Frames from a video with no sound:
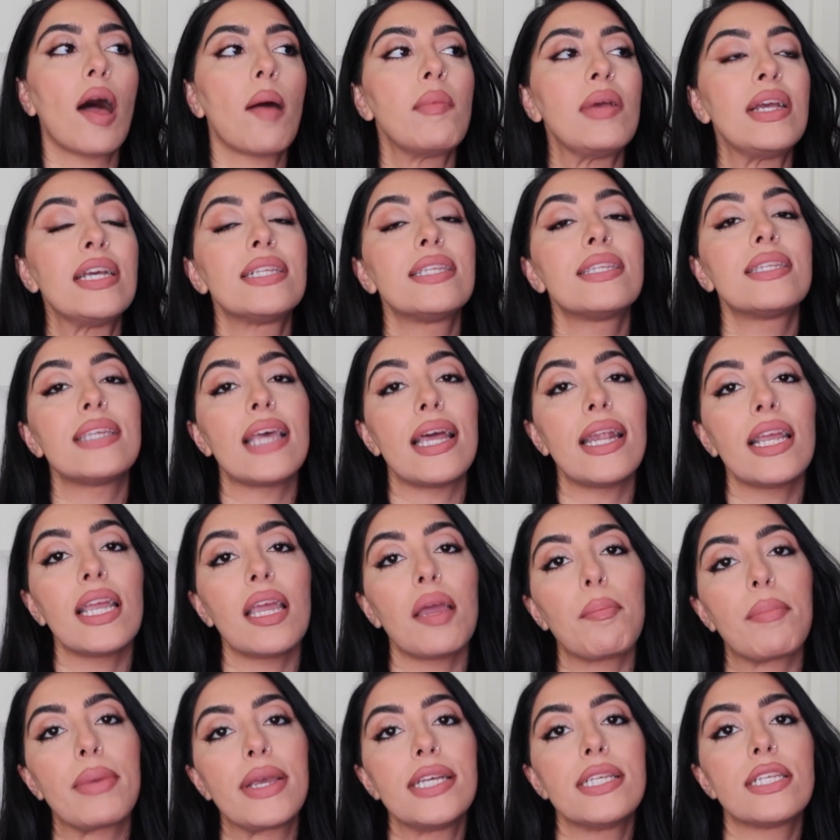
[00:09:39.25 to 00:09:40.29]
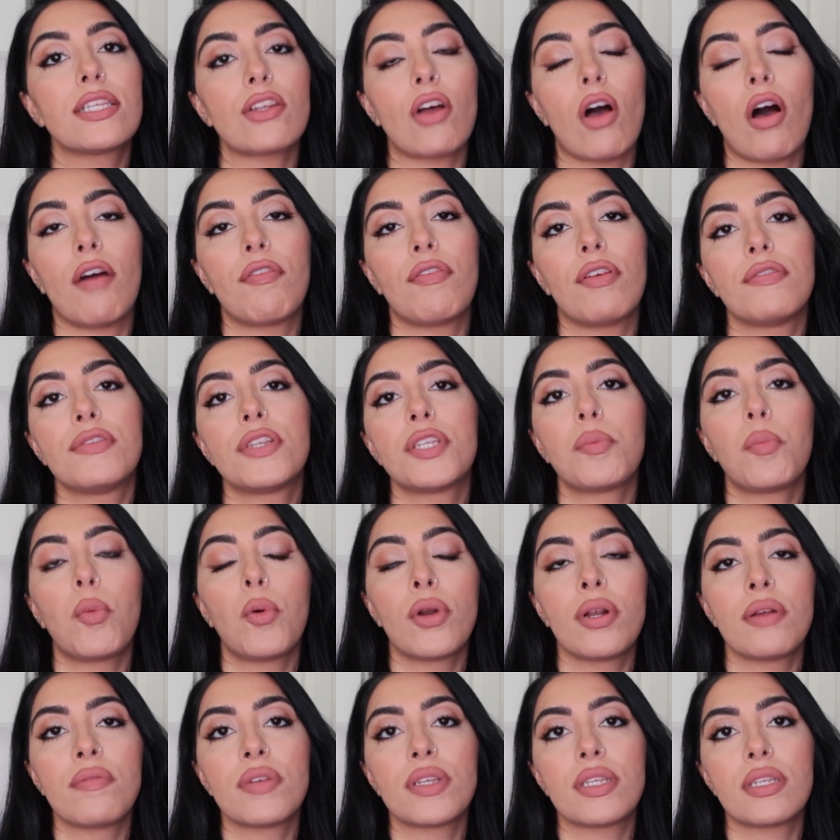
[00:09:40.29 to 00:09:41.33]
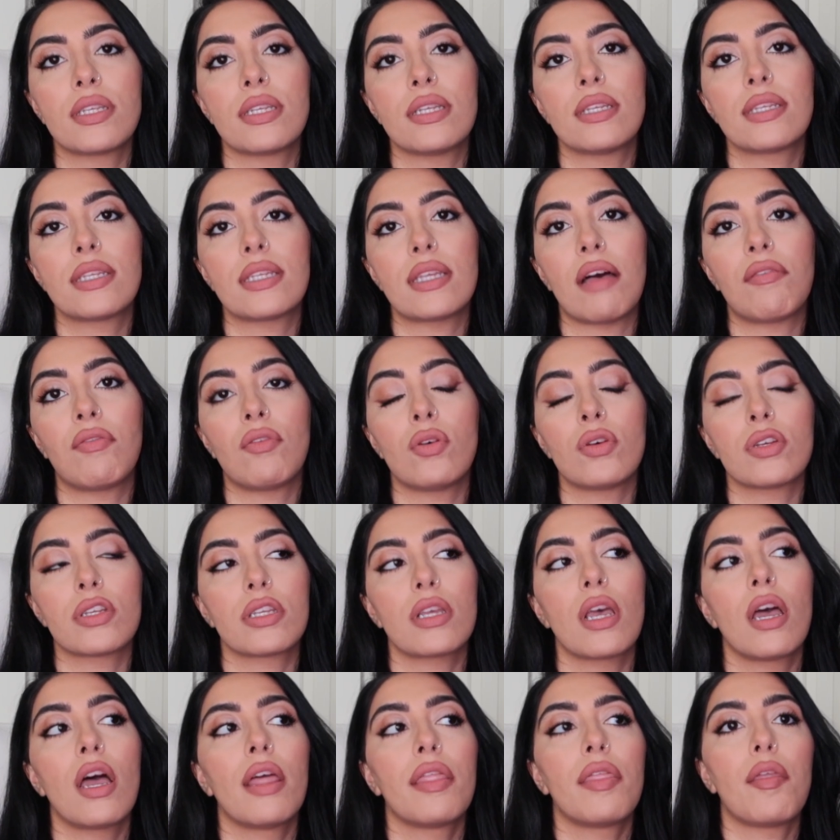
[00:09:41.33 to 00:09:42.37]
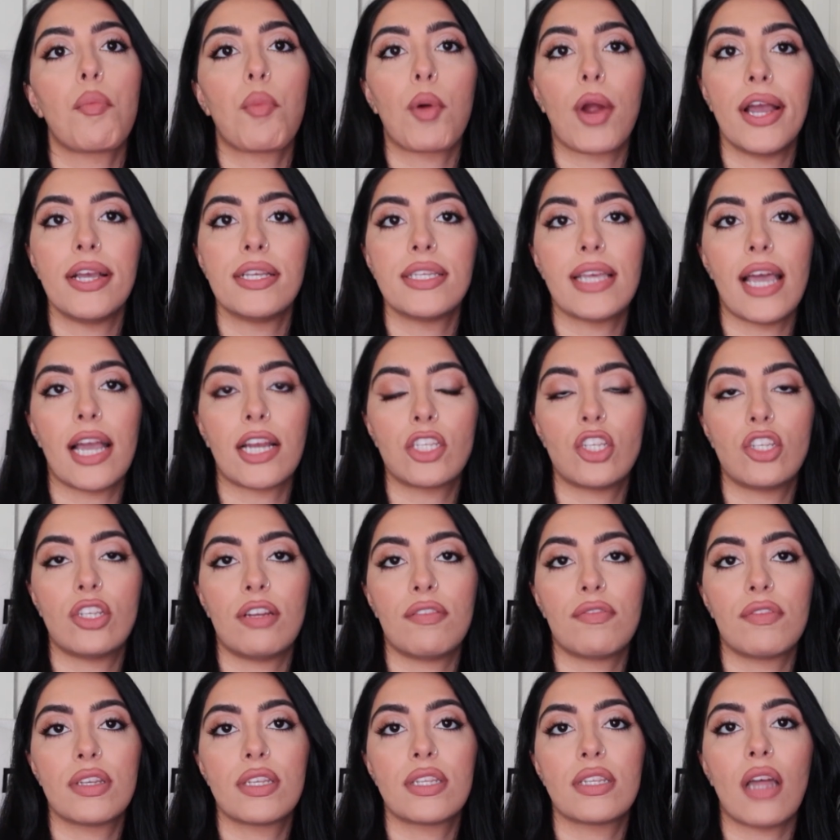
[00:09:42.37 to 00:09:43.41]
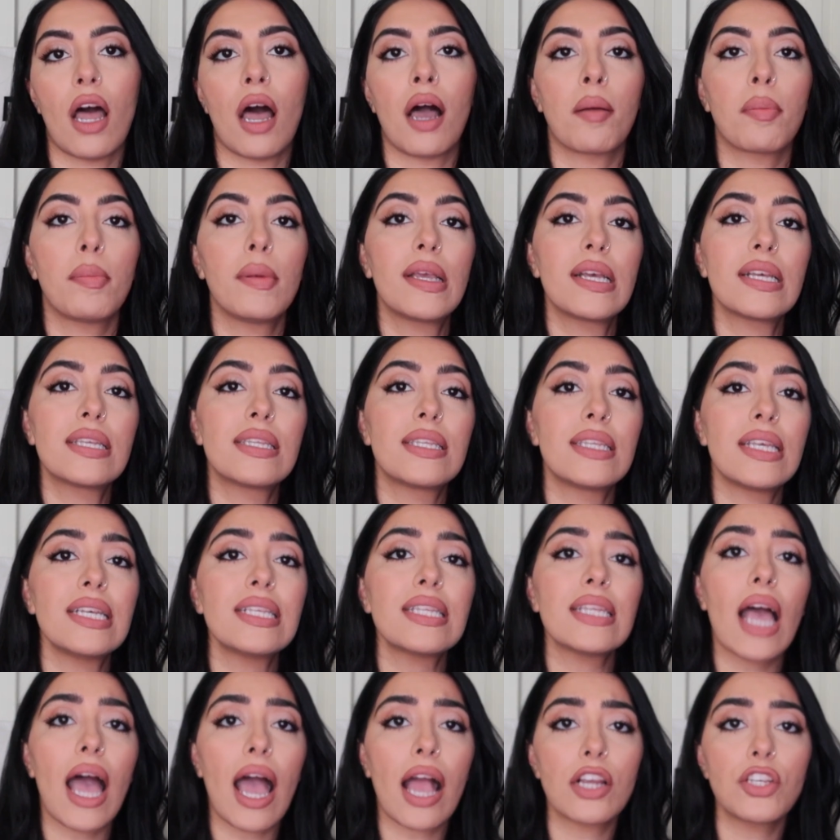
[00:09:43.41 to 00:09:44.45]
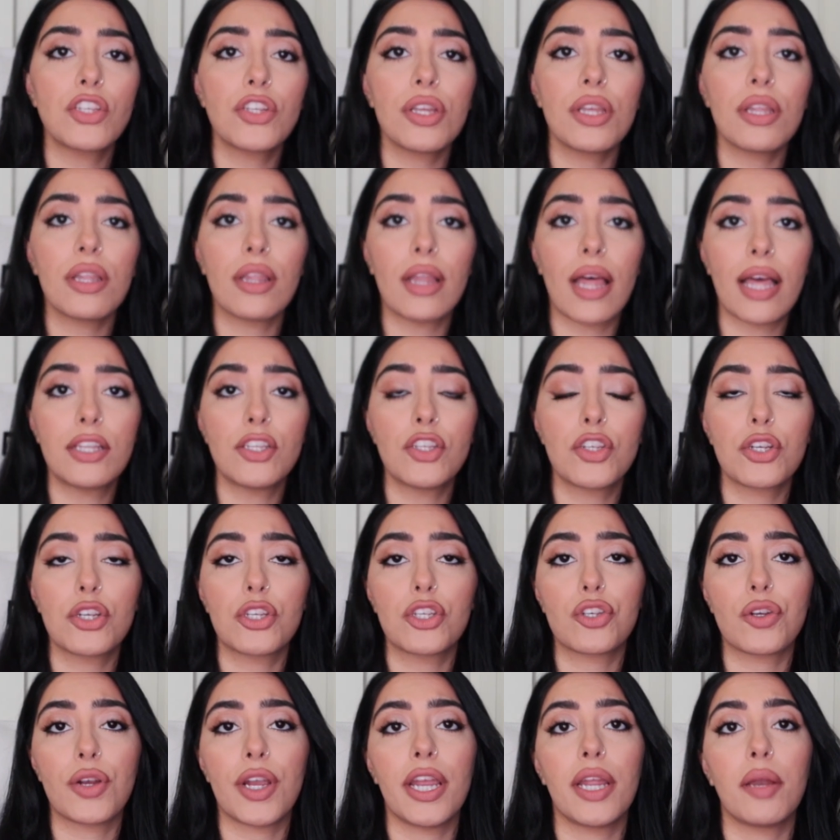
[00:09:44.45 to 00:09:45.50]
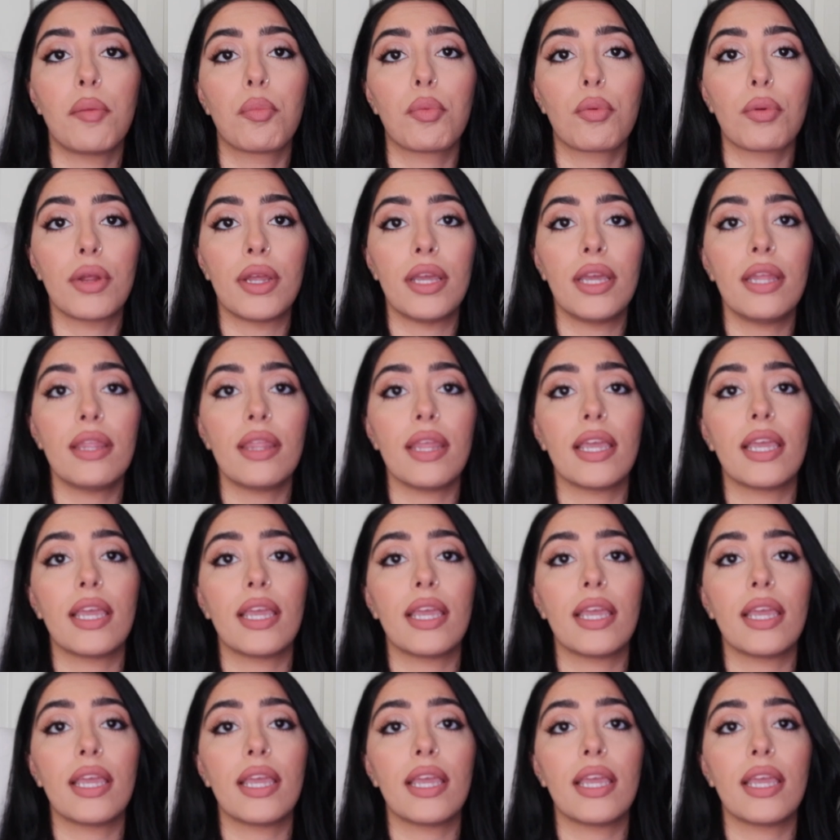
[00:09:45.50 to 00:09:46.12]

is setting it based off of support and resistance levels, the price action of the stock, because this actually lets your trade breathe.